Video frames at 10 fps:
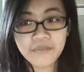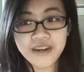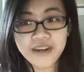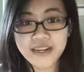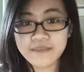
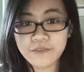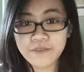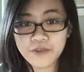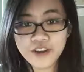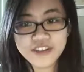But I
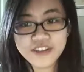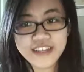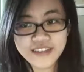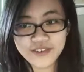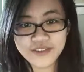brought
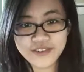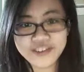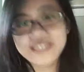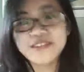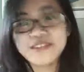that turtle
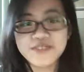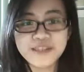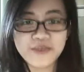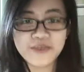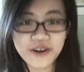because I was
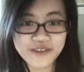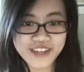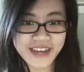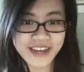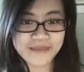really proud of
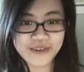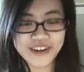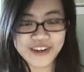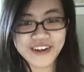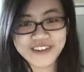it. I
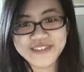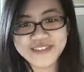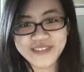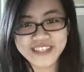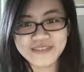brought it all
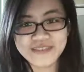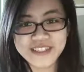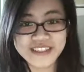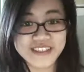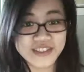the way to my
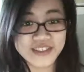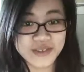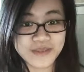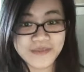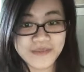sister's
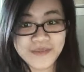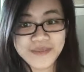crib,